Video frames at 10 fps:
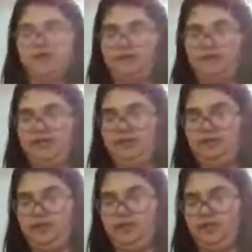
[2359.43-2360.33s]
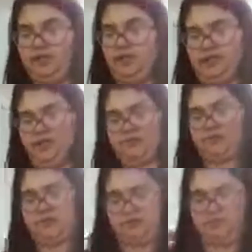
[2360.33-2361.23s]
for the table wiggling, guys.
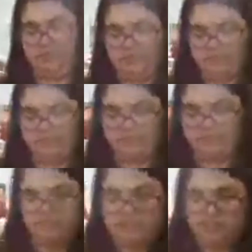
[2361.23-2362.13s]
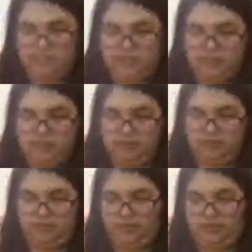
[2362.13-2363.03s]
My desk has always been
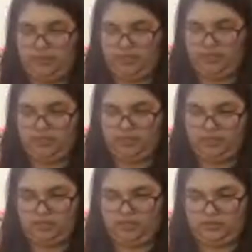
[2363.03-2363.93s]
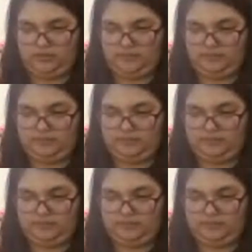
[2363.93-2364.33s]
really wiggly. I